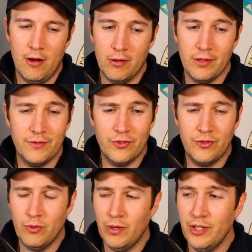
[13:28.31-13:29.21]
all of
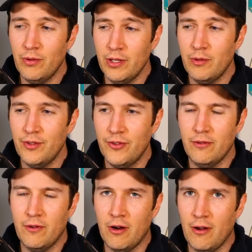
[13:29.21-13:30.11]
2021 so
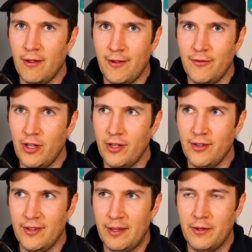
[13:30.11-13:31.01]
far, all I've done
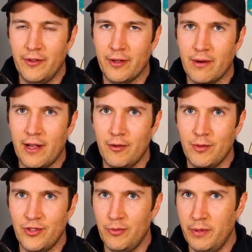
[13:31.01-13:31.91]
is slept on the ground,
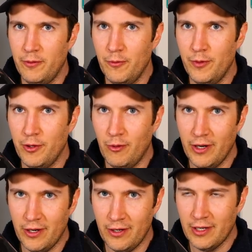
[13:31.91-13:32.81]
which has been real
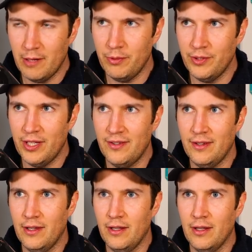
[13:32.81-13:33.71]
weird. A couple nights
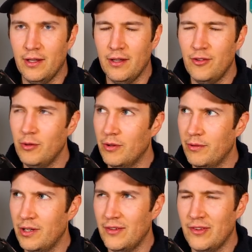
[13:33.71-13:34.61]
2 or
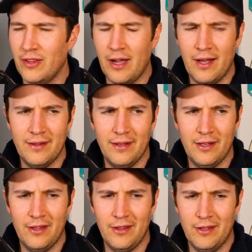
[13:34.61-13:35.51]
3 nights in the hot
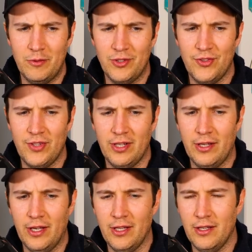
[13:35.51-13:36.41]
tent, and then we just did a
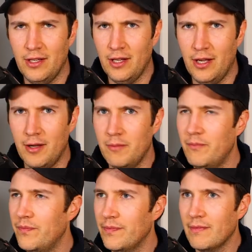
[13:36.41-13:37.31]
night. I
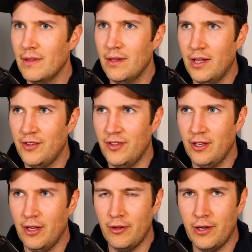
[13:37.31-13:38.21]
just did
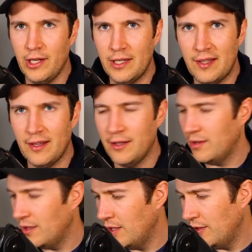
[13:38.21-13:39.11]
another night in a
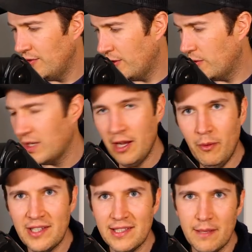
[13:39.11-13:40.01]
tent. So can't
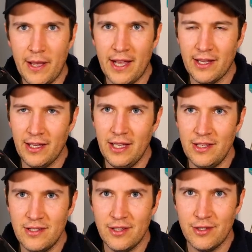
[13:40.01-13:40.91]
wait to get back
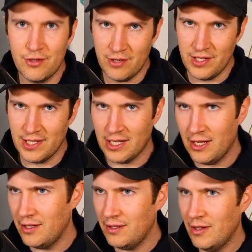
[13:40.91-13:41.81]
into the trees
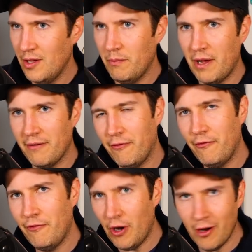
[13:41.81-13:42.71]
again. By
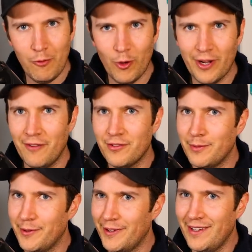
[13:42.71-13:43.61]
far more
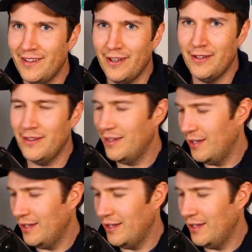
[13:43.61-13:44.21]
comfortable than a tent.